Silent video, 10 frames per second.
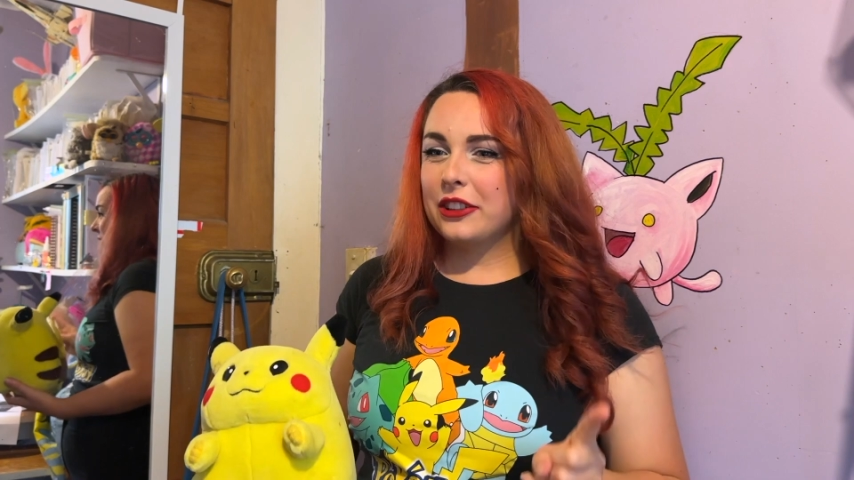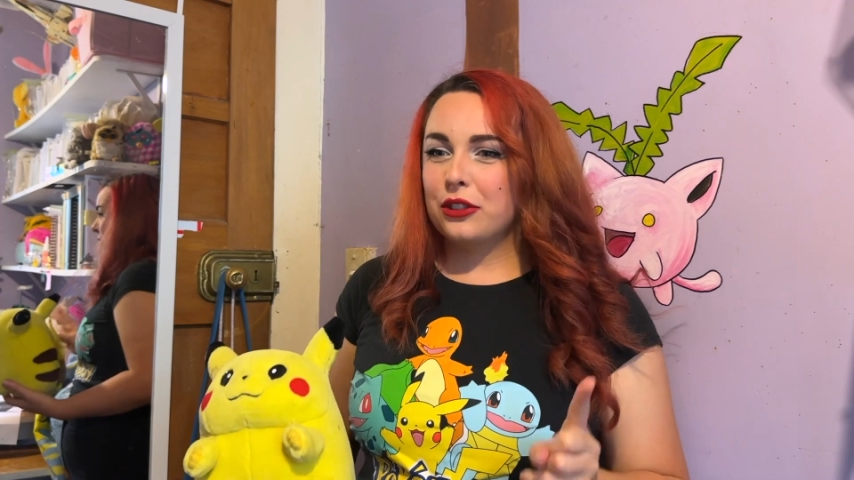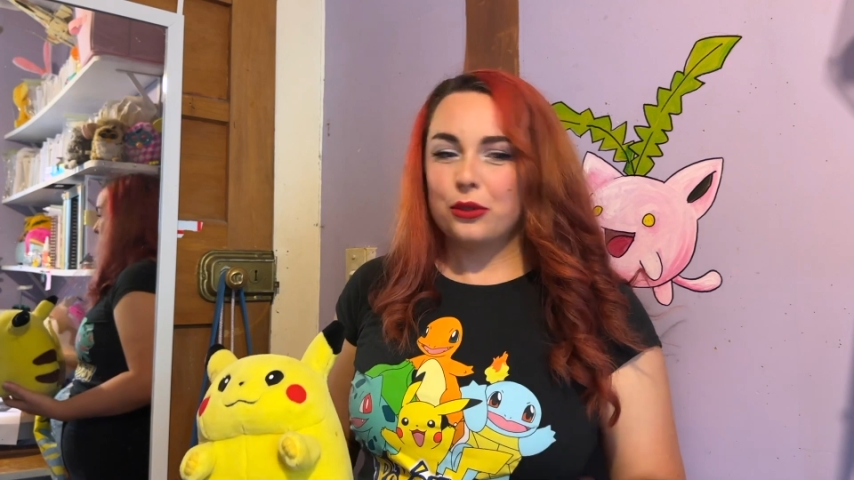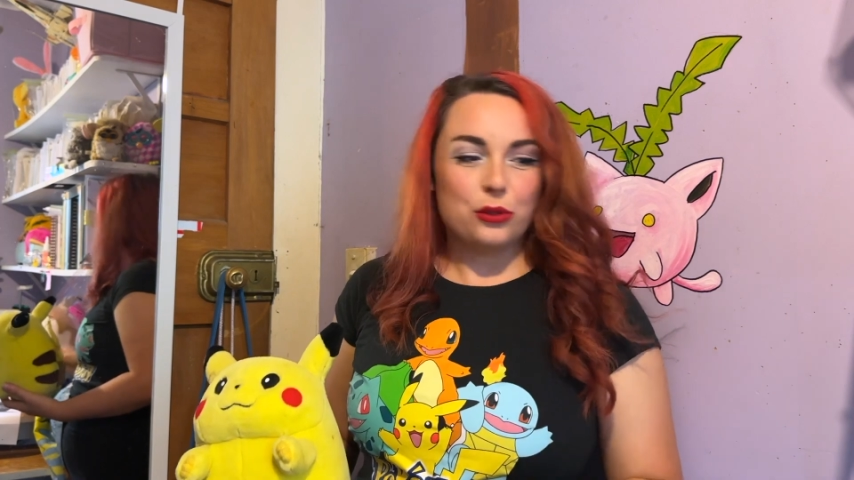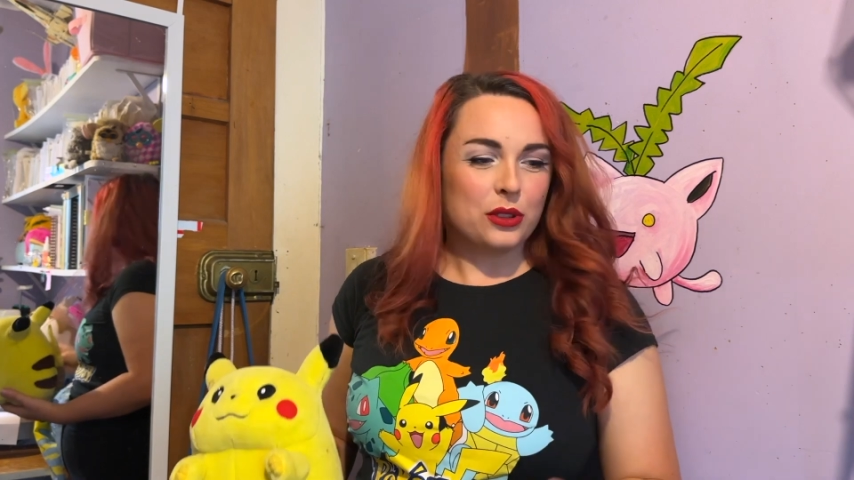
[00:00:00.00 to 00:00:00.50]

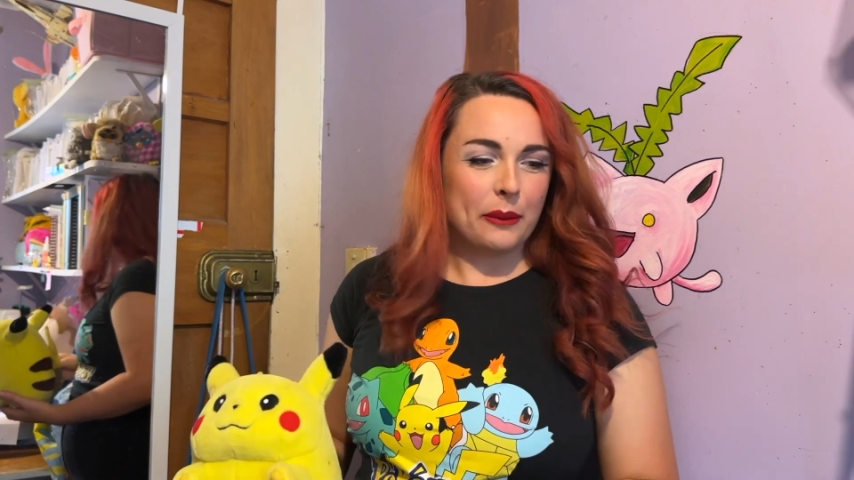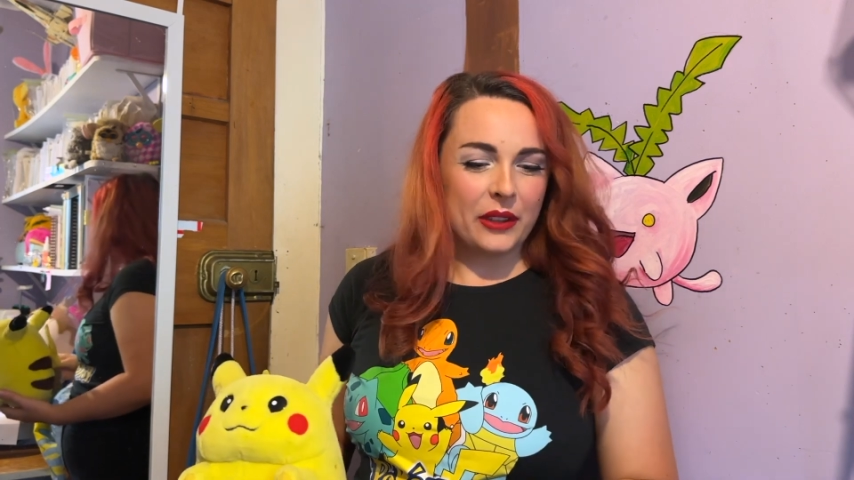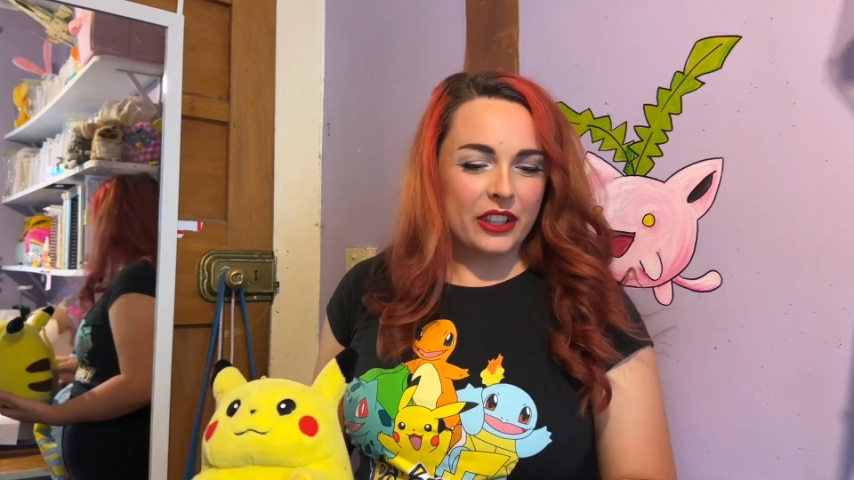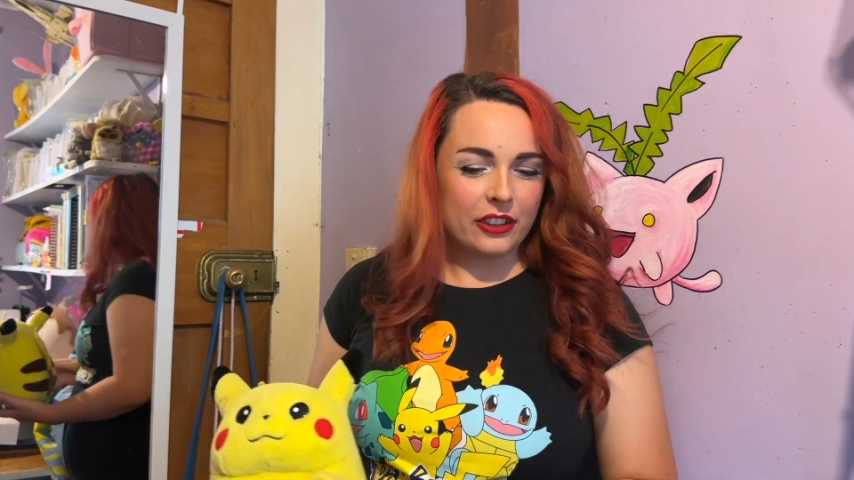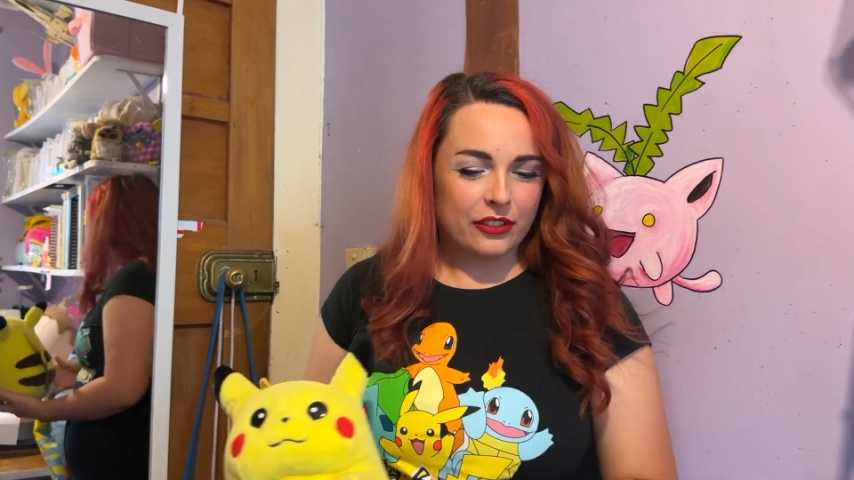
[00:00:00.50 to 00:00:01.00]
to do
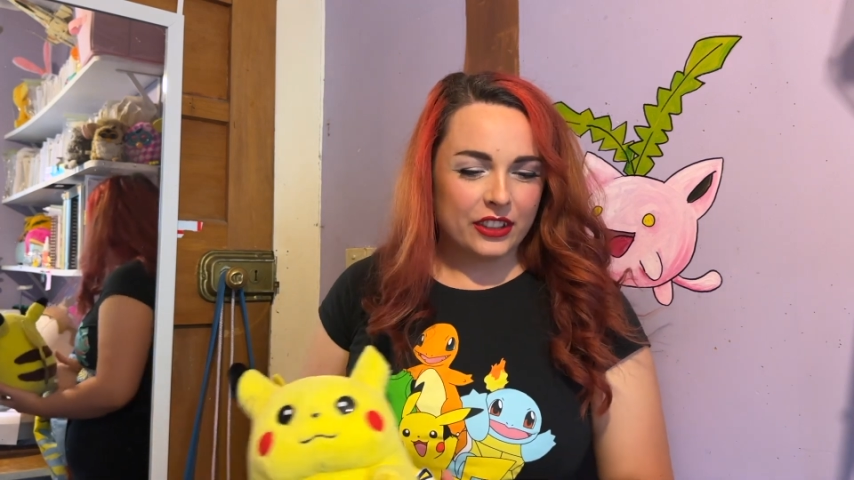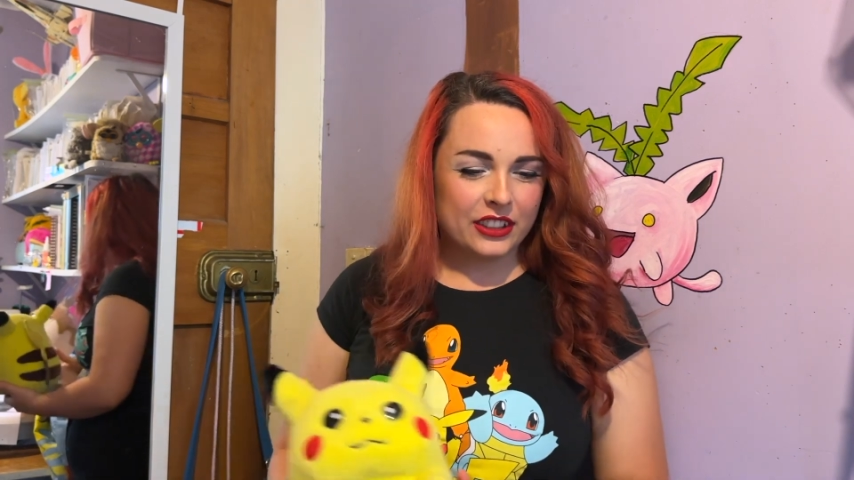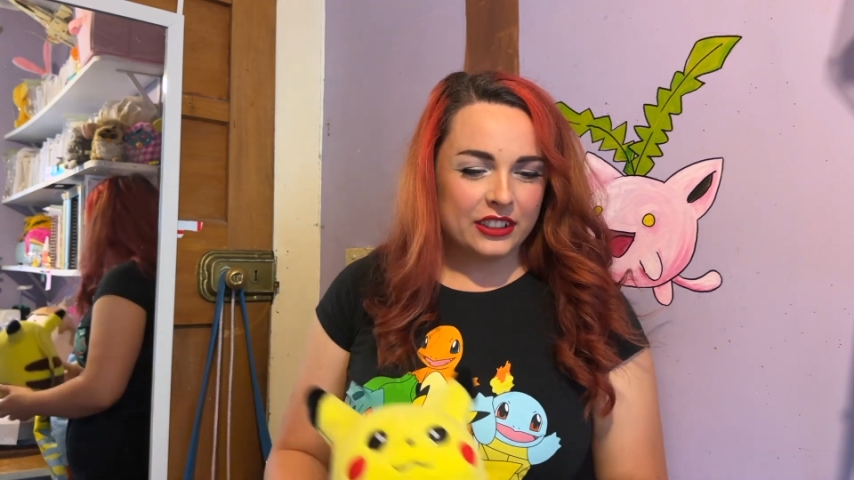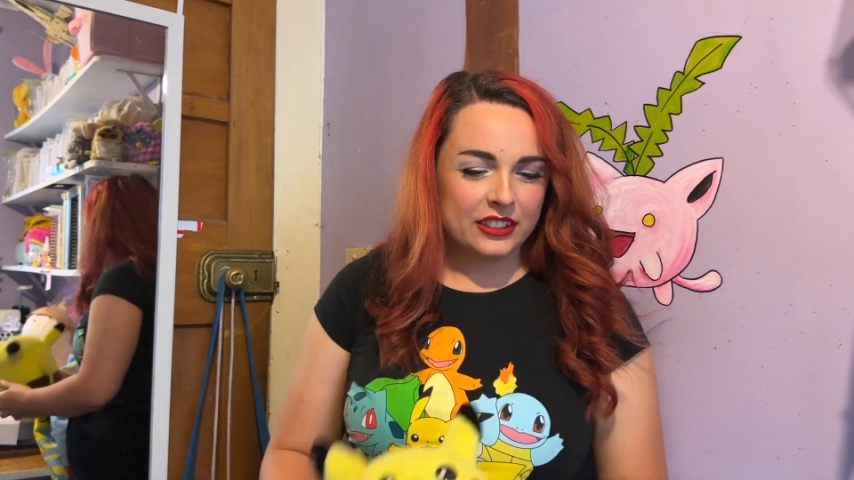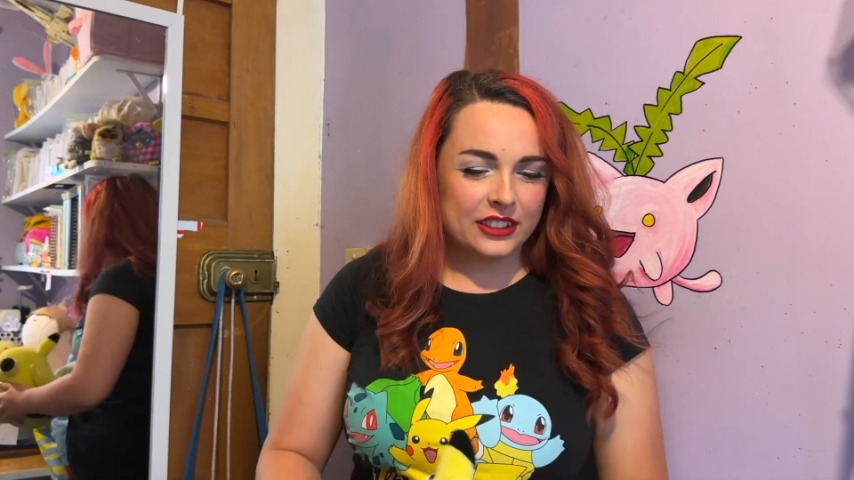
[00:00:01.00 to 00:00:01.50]
something
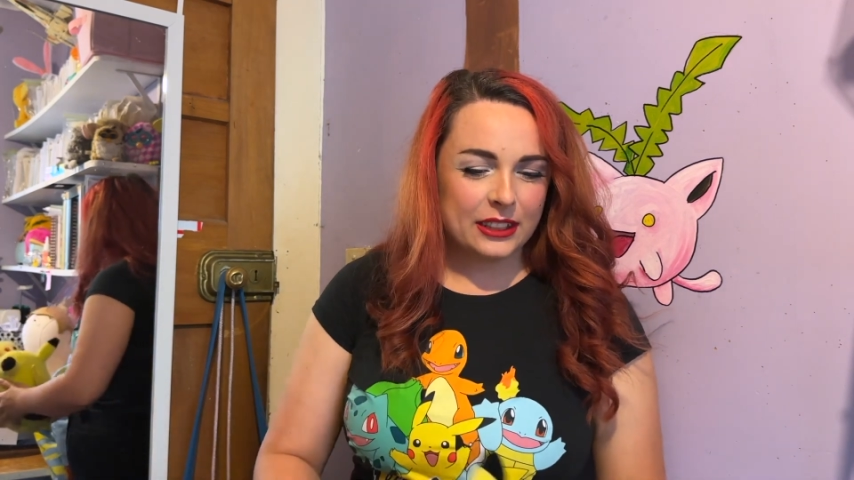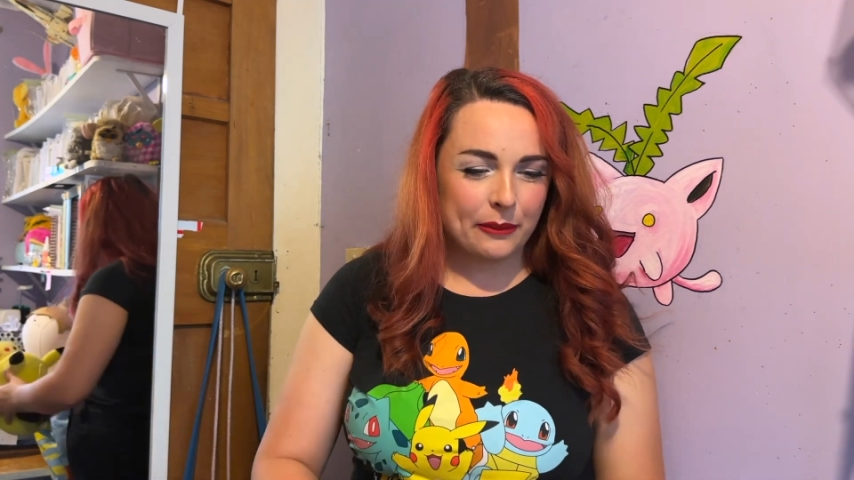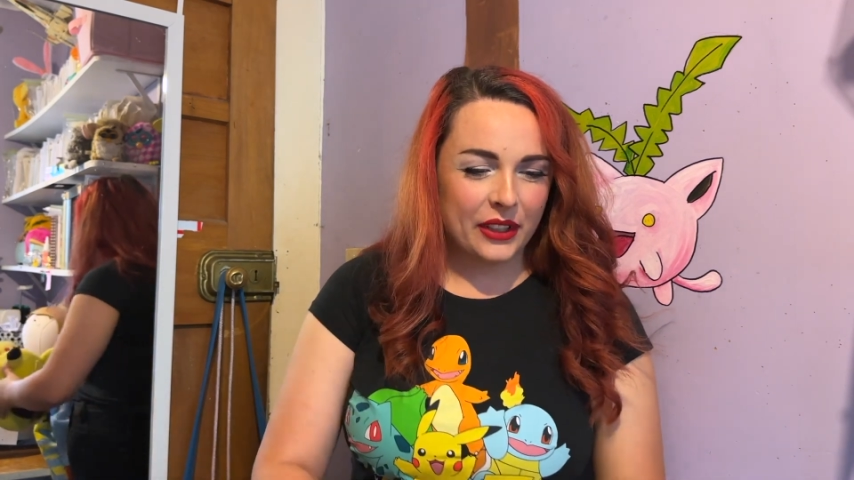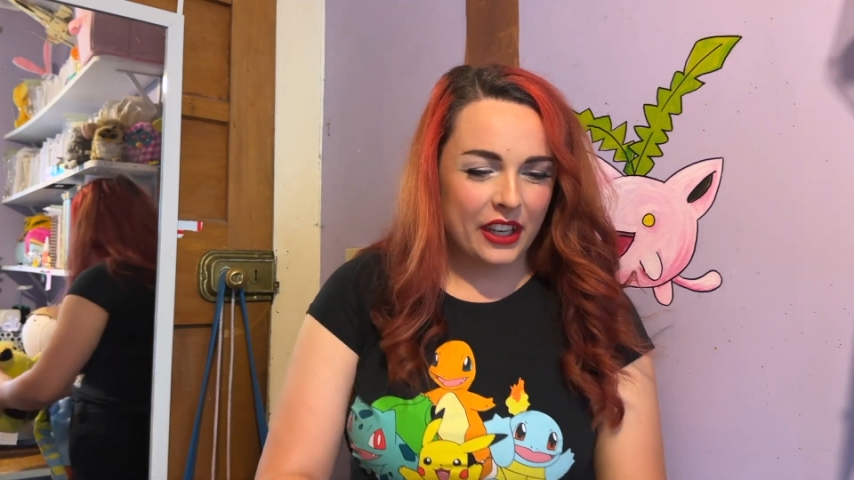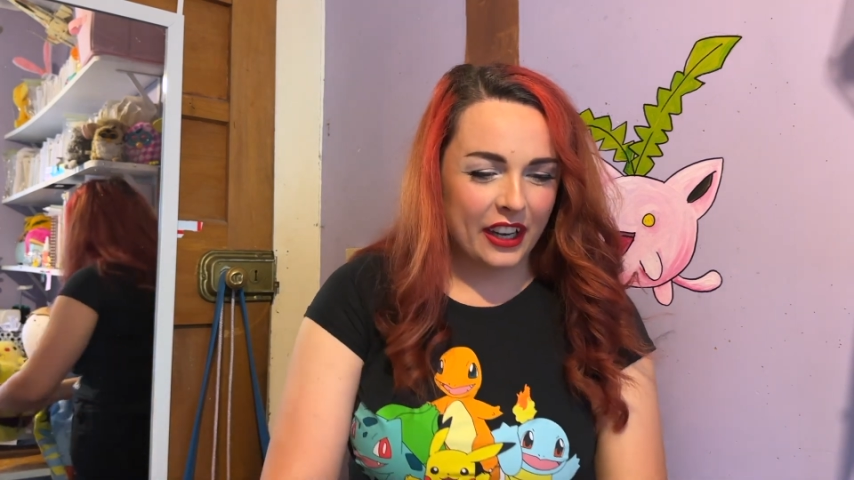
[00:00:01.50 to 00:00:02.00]
different,
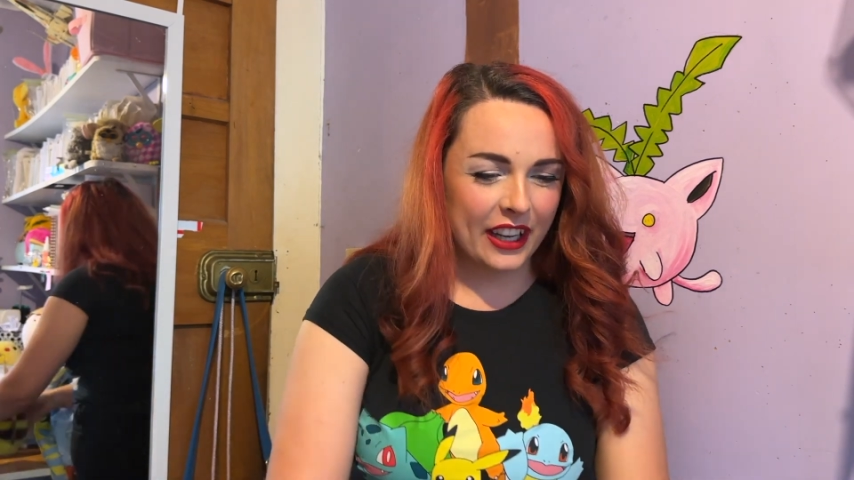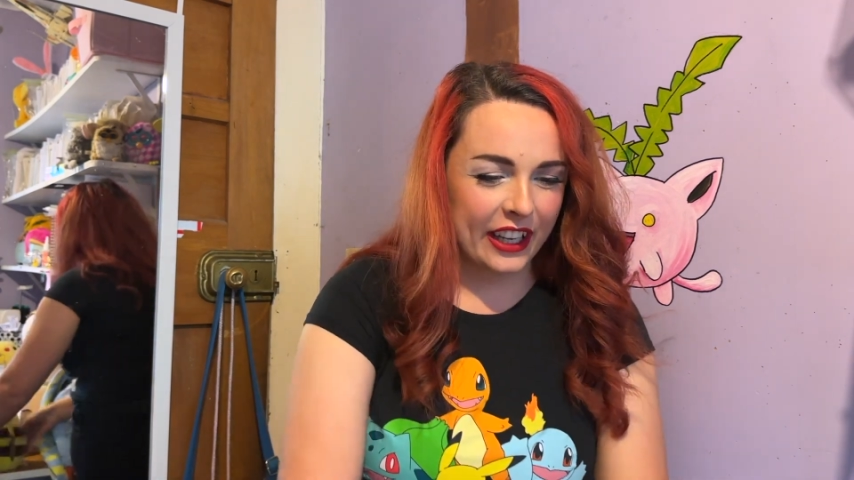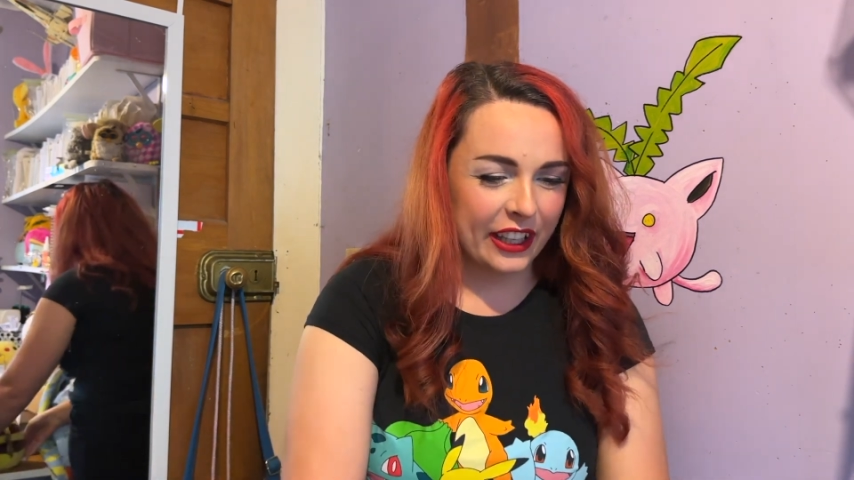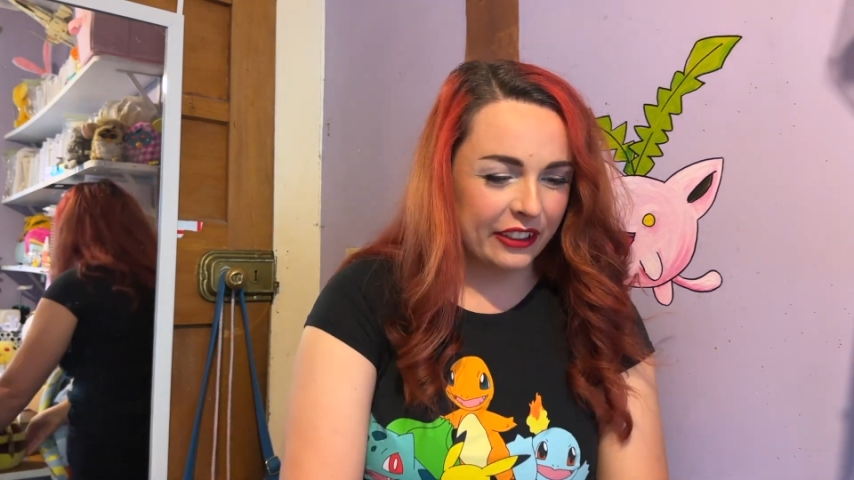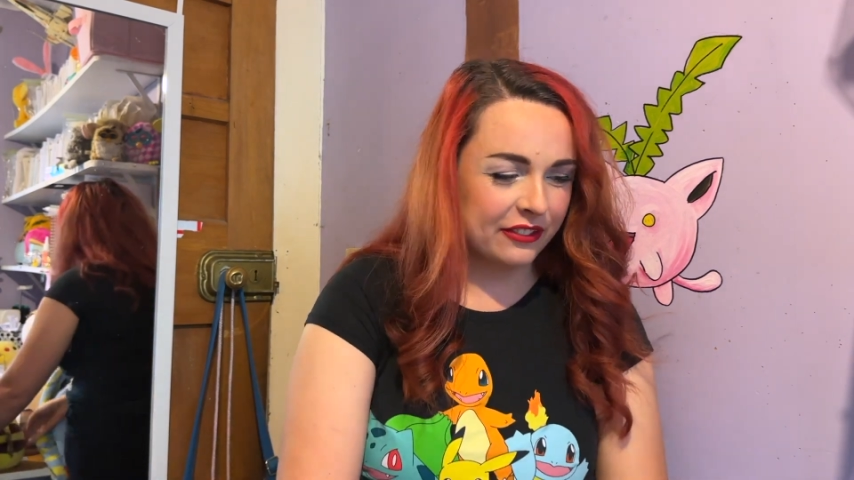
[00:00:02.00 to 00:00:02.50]
something
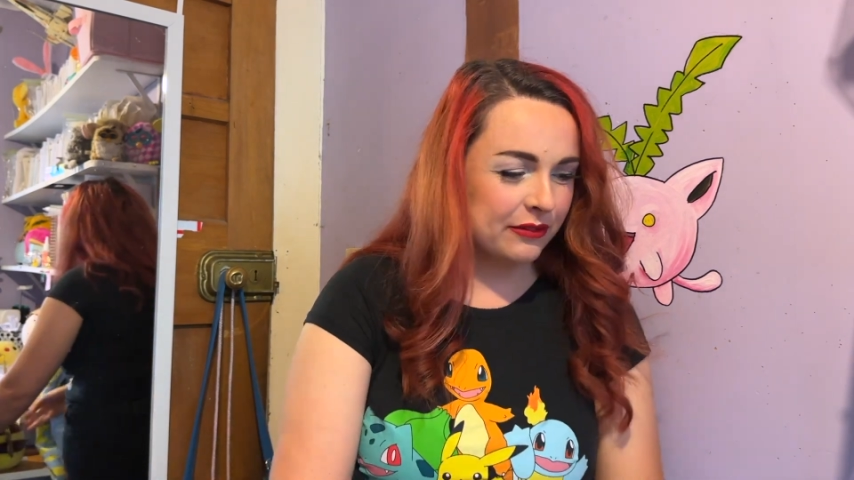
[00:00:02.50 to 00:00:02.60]
I